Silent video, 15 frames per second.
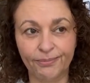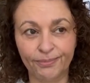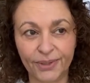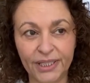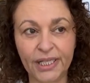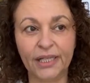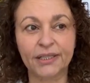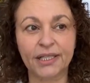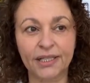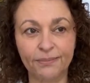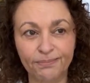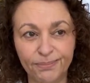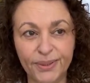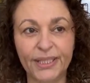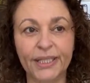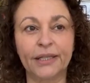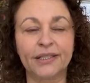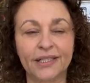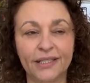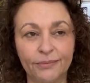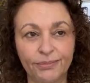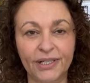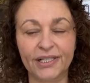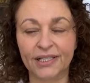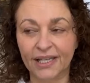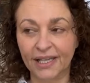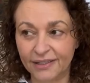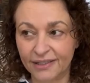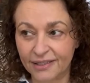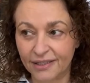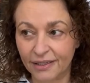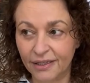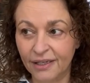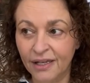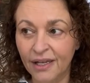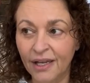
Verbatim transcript: bloody, bloody breast cancer.